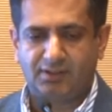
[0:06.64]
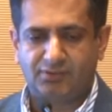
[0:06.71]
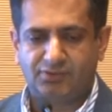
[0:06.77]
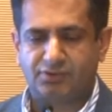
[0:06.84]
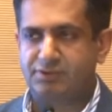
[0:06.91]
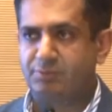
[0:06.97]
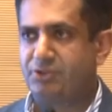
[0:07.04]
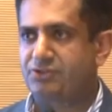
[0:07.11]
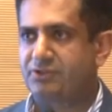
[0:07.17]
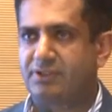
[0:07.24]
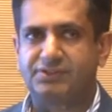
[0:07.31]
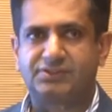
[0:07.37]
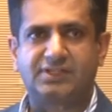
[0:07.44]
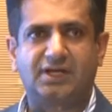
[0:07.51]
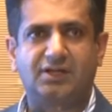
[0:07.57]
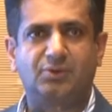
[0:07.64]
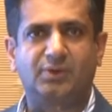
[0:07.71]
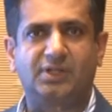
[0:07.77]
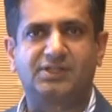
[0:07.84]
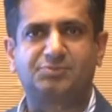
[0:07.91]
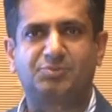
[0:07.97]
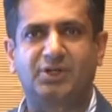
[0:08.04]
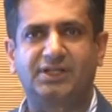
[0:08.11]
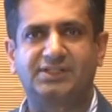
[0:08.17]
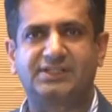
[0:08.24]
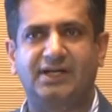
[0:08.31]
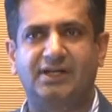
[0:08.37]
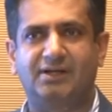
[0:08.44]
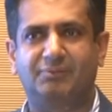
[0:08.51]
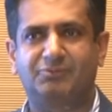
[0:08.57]
Dr. Mishra is the only one that's putting his
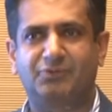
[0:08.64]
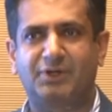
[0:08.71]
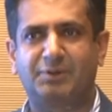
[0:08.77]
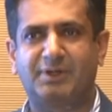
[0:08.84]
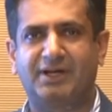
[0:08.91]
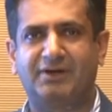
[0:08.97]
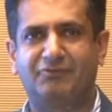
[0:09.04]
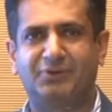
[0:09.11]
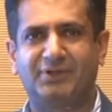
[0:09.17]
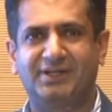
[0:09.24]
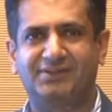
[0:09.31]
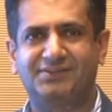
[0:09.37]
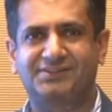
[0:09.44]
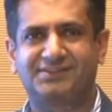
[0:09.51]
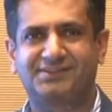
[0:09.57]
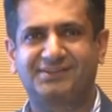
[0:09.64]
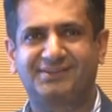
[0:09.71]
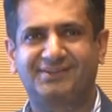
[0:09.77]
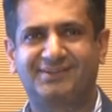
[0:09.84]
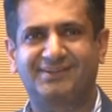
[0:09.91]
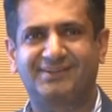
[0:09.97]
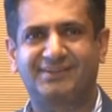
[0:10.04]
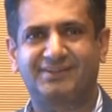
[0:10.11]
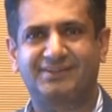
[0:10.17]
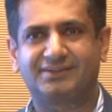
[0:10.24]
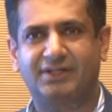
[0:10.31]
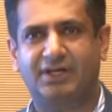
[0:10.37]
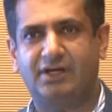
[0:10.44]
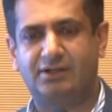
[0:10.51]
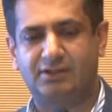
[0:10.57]
hand up. What about everyone else?
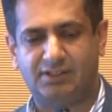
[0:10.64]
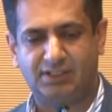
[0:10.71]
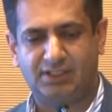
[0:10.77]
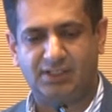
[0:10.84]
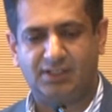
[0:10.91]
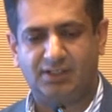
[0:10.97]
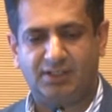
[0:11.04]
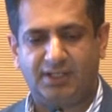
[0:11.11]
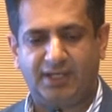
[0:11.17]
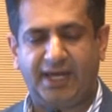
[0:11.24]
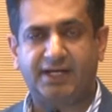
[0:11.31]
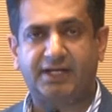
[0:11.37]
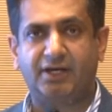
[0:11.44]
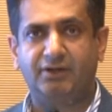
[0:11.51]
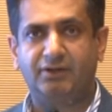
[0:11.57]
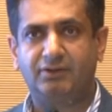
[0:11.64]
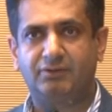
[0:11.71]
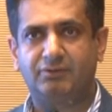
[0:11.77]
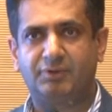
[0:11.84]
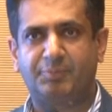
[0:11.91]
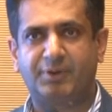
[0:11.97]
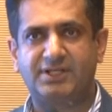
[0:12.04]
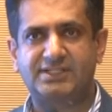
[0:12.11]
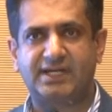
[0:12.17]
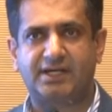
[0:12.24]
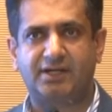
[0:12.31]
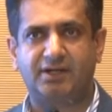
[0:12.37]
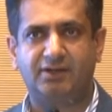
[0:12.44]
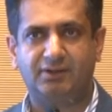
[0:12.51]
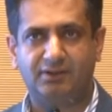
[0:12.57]
Yeah. Echo, repeat
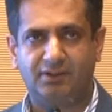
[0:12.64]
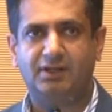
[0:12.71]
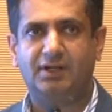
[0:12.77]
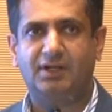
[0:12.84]
echo.